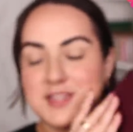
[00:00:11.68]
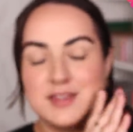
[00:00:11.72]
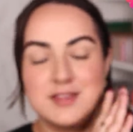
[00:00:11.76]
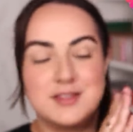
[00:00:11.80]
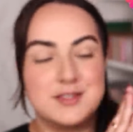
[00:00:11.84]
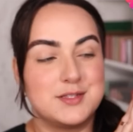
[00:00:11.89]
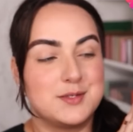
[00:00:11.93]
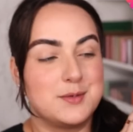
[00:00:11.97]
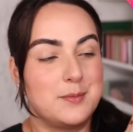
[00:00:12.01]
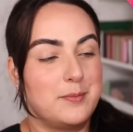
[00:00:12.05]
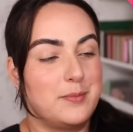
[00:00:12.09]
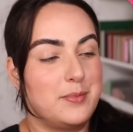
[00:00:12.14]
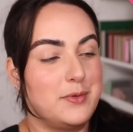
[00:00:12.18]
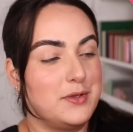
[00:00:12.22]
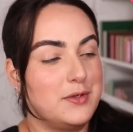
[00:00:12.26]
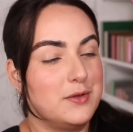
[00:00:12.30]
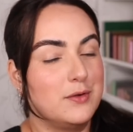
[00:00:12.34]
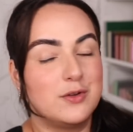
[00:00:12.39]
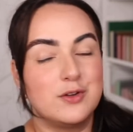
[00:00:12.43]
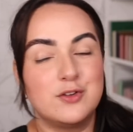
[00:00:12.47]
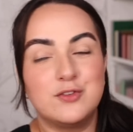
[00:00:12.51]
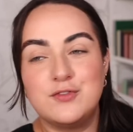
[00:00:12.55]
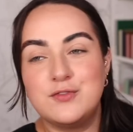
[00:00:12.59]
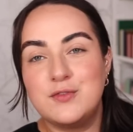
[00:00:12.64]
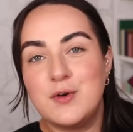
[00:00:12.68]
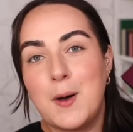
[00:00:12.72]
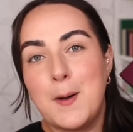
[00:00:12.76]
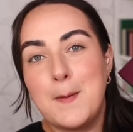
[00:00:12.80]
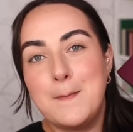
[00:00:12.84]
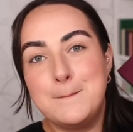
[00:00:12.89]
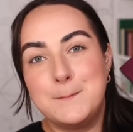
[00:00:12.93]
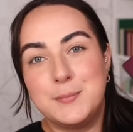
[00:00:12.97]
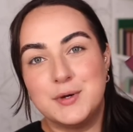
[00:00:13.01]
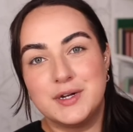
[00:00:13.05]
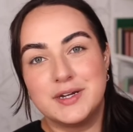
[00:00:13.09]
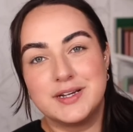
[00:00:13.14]
in this
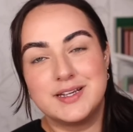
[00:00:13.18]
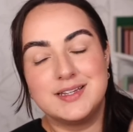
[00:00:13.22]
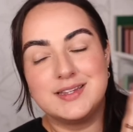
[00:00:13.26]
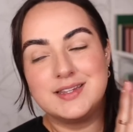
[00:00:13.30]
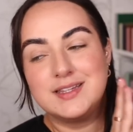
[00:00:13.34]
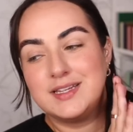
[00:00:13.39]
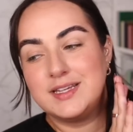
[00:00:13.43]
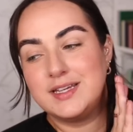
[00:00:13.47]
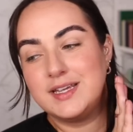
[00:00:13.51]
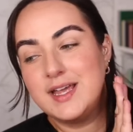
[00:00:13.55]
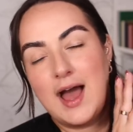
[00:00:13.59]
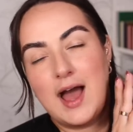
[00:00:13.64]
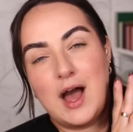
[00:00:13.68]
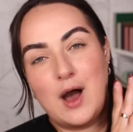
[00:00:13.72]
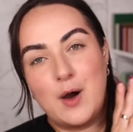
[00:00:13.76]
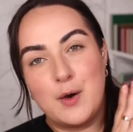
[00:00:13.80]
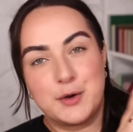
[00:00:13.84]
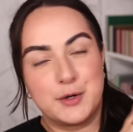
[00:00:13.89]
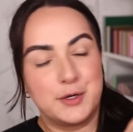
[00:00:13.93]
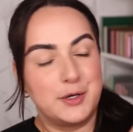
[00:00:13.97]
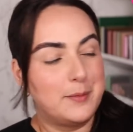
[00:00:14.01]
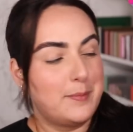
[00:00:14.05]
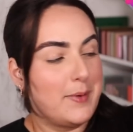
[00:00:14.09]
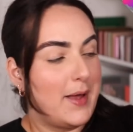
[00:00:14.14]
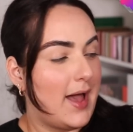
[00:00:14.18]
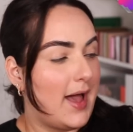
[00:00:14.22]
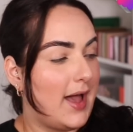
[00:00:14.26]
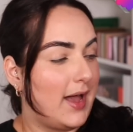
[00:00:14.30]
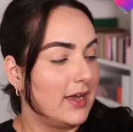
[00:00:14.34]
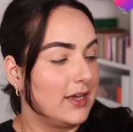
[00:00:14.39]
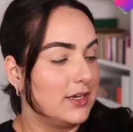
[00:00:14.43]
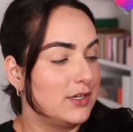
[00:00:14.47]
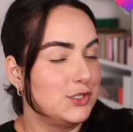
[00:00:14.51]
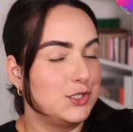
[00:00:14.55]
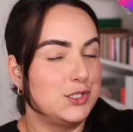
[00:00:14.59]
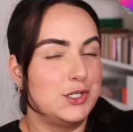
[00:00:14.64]
beautiful burgundy outer
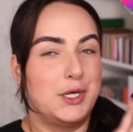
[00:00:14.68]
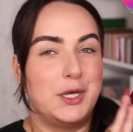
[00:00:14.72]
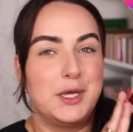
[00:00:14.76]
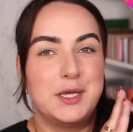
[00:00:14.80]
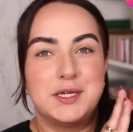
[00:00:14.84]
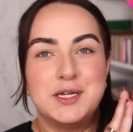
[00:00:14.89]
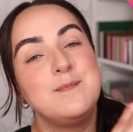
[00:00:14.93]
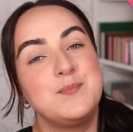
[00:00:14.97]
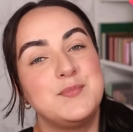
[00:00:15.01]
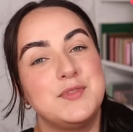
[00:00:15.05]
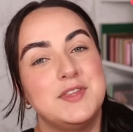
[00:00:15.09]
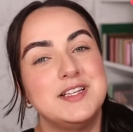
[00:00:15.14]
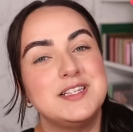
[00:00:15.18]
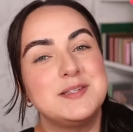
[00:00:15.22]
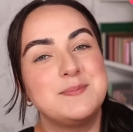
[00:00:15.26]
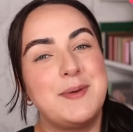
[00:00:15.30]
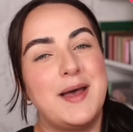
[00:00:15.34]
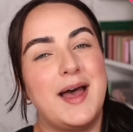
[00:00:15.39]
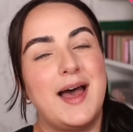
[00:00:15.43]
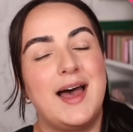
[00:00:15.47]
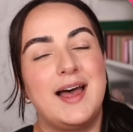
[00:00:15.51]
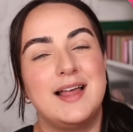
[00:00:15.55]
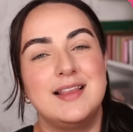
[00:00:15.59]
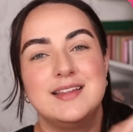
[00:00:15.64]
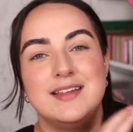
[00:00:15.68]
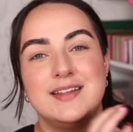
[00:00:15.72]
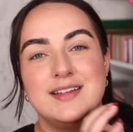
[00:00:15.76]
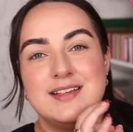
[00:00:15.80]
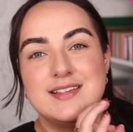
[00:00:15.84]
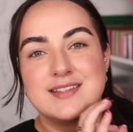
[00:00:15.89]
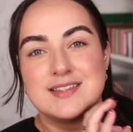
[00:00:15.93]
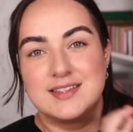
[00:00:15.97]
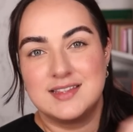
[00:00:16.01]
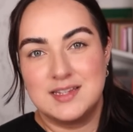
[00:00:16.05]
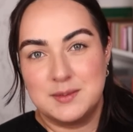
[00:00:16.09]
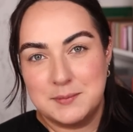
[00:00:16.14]
packaging. This palette
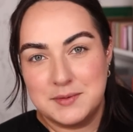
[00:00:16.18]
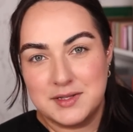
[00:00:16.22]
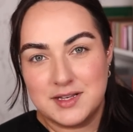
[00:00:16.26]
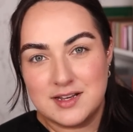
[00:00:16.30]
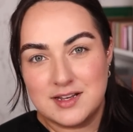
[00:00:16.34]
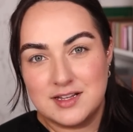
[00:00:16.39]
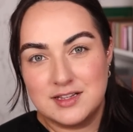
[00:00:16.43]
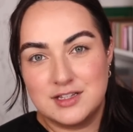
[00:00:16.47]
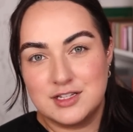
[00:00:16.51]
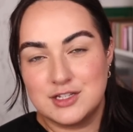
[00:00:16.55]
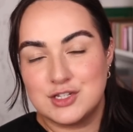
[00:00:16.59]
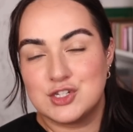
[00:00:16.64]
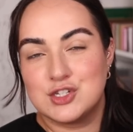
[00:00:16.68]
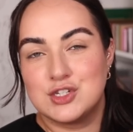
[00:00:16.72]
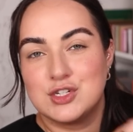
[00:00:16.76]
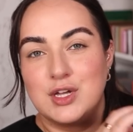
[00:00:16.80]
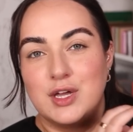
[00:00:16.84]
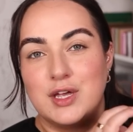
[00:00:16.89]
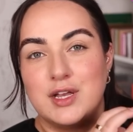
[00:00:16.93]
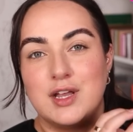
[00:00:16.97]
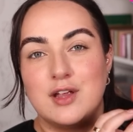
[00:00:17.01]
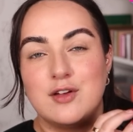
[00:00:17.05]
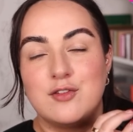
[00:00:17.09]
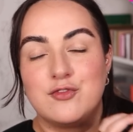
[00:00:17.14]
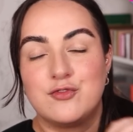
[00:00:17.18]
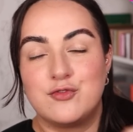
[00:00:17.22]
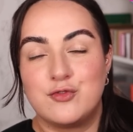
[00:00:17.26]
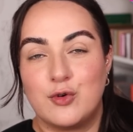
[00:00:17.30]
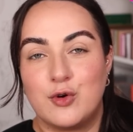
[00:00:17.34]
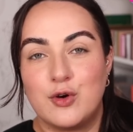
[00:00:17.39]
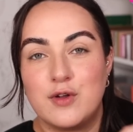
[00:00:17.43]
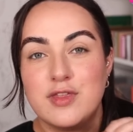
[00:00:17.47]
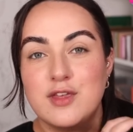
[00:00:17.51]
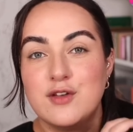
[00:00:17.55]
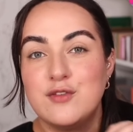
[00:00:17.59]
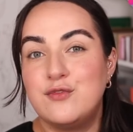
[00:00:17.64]
is limited edition
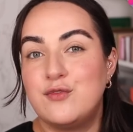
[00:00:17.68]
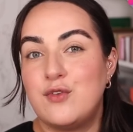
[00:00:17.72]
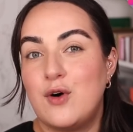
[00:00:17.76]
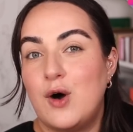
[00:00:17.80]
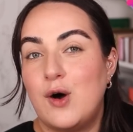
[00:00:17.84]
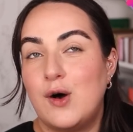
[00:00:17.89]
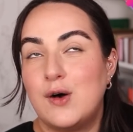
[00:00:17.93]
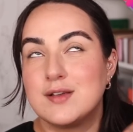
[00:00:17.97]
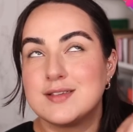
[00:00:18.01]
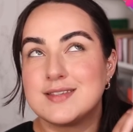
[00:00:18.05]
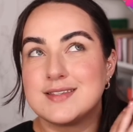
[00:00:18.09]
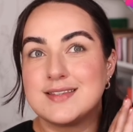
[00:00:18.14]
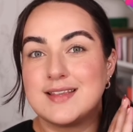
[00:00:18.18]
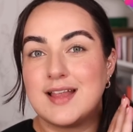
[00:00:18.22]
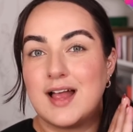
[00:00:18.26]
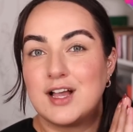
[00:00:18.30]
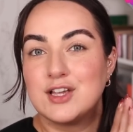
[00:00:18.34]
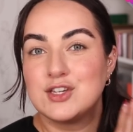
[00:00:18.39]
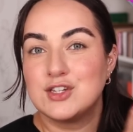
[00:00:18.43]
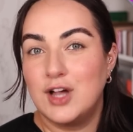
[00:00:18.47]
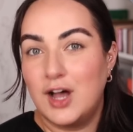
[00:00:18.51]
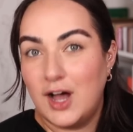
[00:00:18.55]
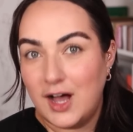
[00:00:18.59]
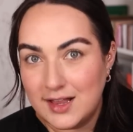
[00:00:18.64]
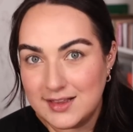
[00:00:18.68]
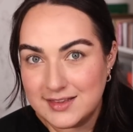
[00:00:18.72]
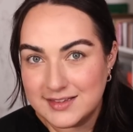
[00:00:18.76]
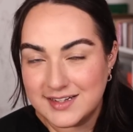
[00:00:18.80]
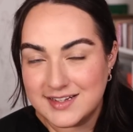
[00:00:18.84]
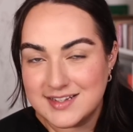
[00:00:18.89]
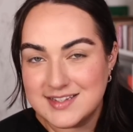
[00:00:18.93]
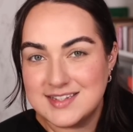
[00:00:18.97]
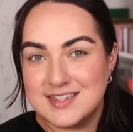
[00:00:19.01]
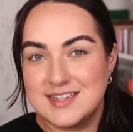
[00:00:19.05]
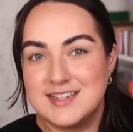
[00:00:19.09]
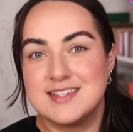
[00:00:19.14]
for the fall slash
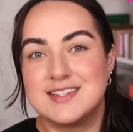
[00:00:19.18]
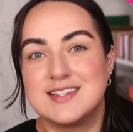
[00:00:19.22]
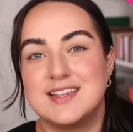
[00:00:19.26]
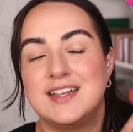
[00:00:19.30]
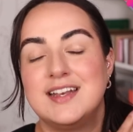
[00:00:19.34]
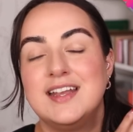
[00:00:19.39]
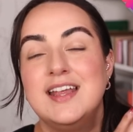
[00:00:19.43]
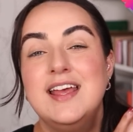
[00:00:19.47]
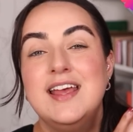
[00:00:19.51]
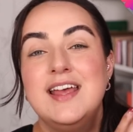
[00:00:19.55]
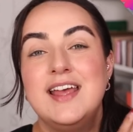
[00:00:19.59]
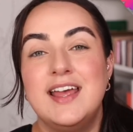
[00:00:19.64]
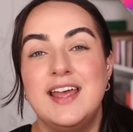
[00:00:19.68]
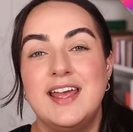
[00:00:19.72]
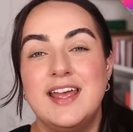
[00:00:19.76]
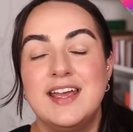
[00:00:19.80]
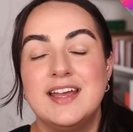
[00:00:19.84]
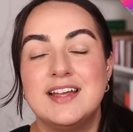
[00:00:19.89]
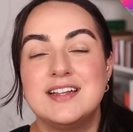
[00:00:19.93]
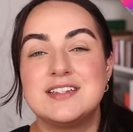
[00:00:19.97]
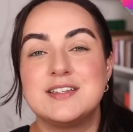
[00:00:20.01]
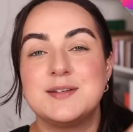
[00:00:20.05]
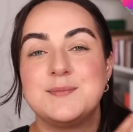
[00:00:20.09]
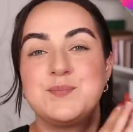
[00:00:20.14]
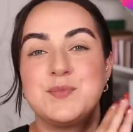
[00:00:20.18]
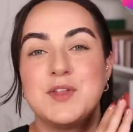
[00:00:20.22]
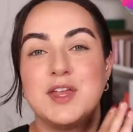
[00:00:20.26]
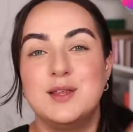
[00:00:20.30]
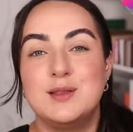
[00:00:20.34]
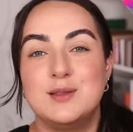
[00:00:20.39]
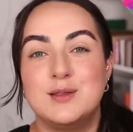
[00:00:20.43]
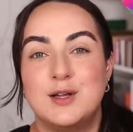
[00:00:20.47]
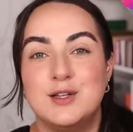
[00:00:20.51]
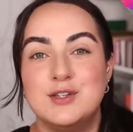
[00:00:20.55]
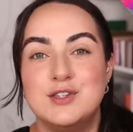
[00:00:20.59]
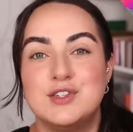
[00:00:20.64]
holiday season and
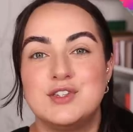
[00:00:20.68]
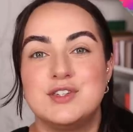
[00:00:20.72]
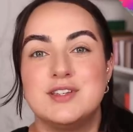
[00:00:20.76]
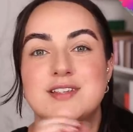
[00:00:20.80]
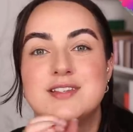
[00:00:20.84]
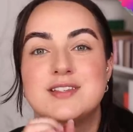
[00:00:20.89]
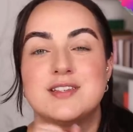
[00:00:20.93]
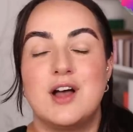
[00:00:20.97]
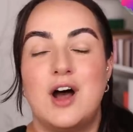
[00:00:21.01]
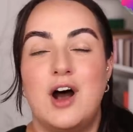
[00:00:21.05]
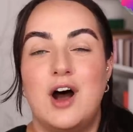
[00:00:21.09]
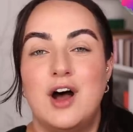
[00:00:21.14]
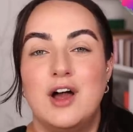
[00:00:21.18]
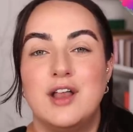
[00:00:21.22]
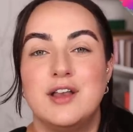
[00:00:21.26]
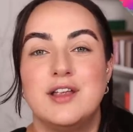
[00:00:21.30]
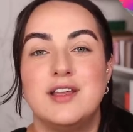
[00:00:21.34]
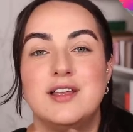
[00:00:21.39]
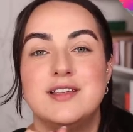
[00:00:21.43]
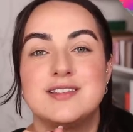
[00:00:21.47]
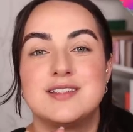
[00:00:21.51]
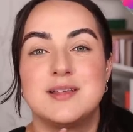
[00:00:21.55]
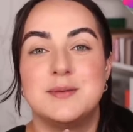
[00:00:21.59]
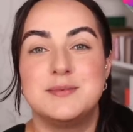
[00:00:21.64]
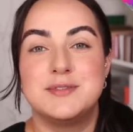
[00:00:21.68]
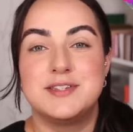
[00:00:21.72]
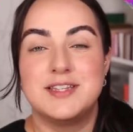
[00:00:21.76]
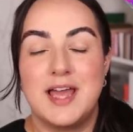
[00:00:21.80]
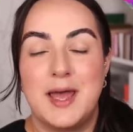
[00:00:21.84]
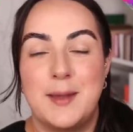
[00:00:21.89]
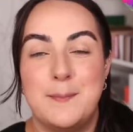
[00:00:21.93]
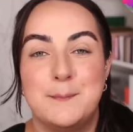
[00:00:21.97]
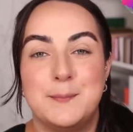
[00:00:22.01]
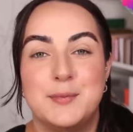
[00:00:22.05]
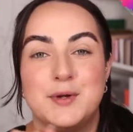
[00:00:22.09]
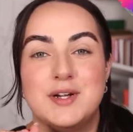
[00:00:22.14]
it launches on
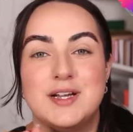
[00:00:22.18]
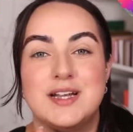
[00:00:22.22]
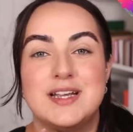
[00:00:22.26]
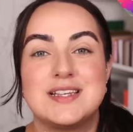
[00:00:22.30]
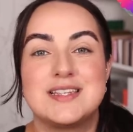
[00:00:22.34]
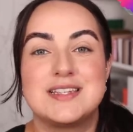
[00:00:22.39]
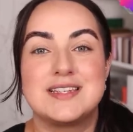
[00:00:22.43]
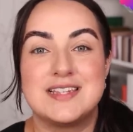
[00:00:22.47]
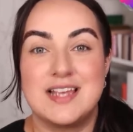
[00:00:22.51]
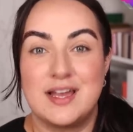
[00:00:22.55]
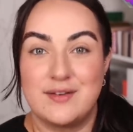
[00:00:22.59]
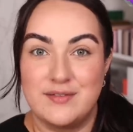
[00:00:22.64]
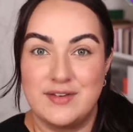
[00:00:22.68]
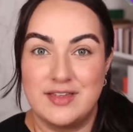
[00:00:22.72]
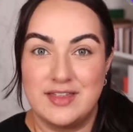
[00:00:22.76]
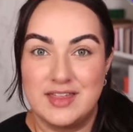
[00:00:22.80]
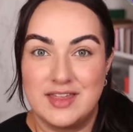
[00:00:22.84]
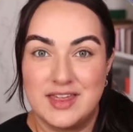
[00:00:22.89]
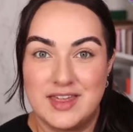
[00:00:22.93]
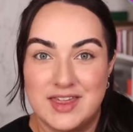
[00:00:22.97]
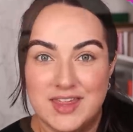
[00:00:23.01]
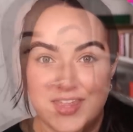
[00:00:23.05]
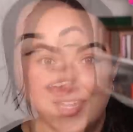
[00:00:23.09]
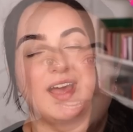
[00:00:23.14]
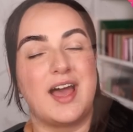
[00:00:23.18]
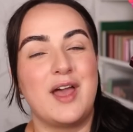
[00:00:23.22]
September 7th.